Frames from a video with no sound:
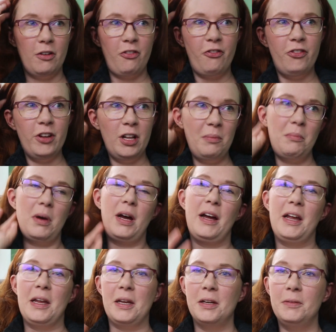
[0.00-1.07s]
film
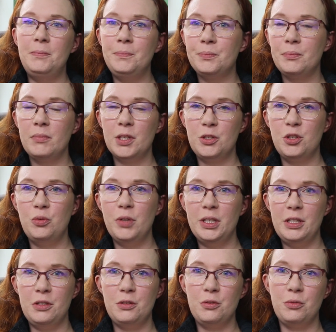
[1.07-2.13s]
my
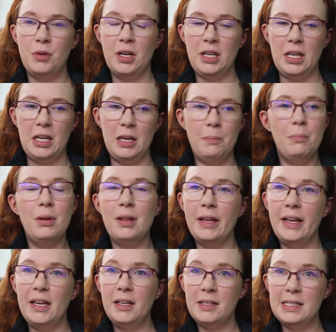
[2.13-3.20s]
2020
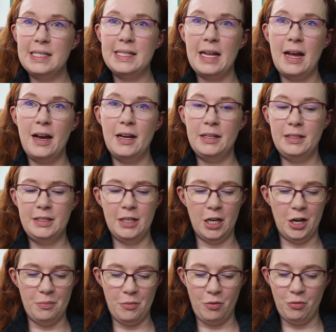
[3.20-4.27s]
plans and
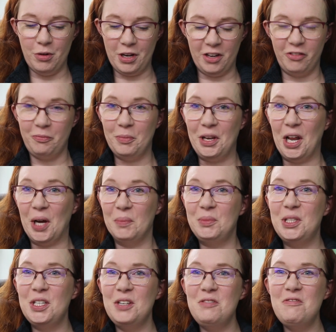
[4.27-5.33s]
what I've been up
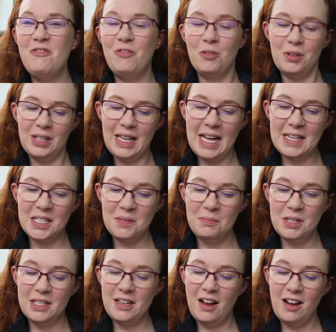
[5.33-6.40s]
to for the last
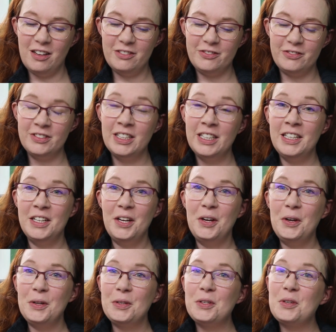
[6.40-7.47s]
bit of
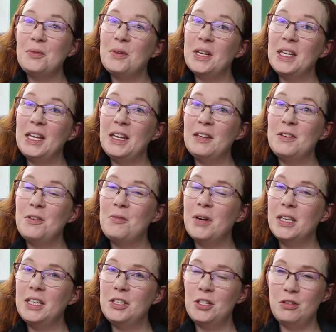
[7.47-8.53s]

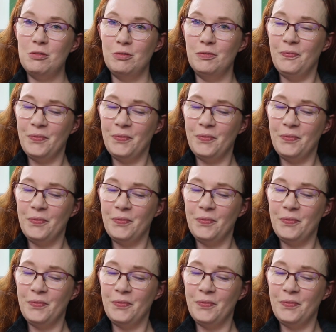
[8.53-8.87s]
2022.